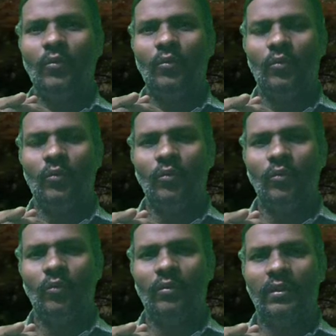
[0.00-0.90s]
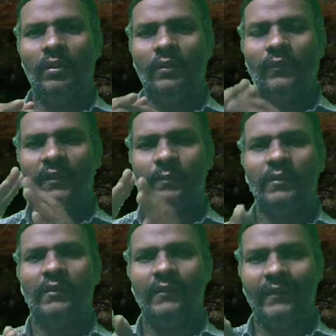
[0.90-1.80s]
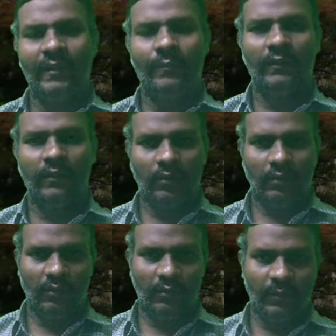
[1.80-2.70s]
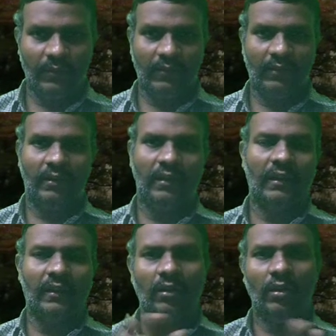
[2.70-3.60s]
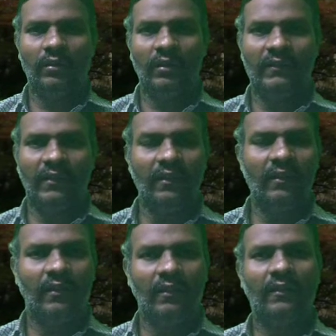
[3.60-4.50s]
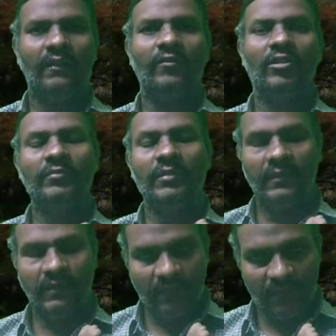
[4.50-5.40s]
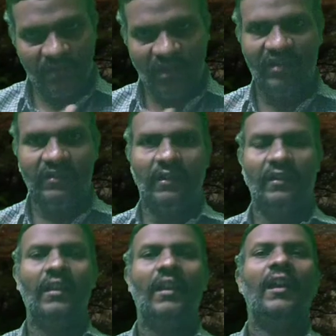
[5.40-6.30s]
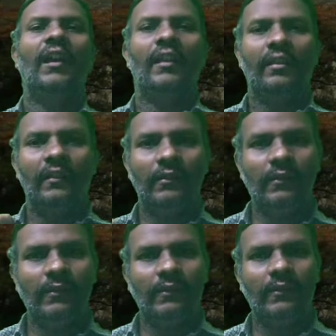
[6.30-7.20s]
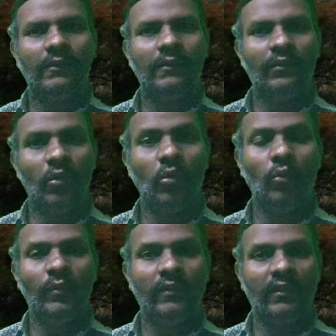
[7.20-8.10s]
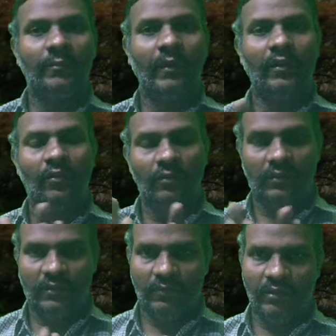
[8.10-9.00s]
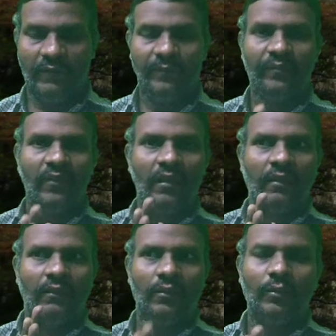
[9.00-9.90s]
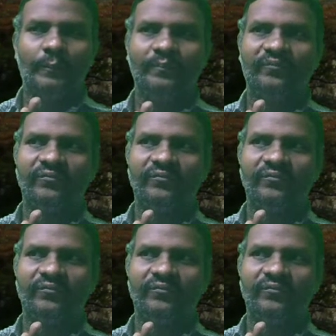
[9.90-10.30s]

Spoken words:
to the first person, second person or third person, and on the gender, the verb is changing. This is true with respect to German. So